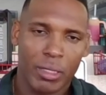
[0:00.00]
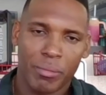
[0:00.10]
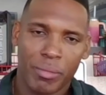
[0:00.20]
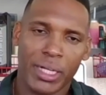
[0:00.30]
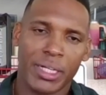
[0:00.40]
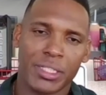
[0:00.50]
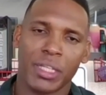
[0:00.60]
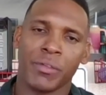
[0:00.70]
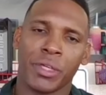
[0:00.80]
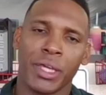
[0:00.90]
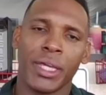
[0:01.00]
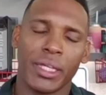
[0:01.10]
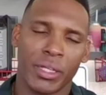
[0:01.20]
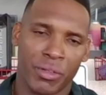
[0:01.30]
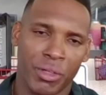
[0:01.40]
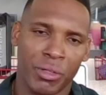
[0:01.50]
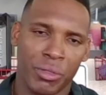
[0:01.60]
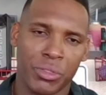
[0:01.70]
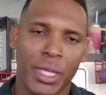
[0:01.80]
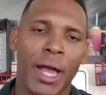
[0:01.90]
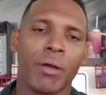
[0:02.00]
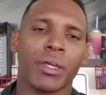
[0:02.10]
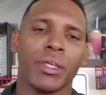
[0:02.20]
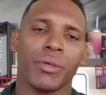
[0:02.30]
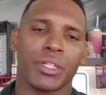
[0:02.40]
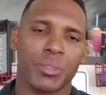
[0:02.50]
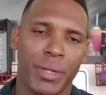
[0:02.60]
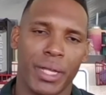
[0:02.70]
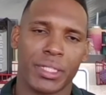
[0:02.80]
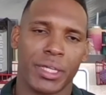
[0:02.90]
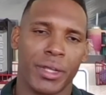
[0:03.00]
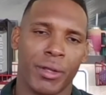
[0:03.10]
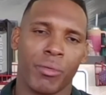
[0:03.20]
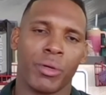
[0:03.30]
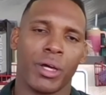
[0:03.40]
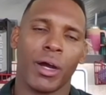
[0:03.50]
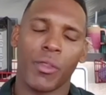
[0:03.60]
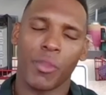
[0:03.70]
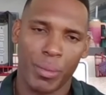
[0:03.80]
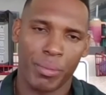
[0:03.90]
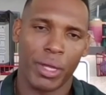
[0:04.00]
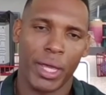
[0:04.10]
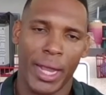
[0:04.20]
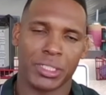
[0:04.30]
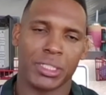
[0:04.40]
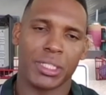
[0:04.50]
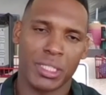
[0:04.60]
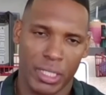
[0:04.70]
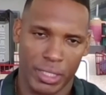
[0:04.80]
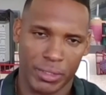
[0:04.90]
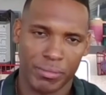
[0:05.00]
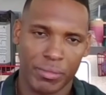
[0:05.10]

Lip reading: Because if you can't hear those, how can you expect to hear what other people are actually saying?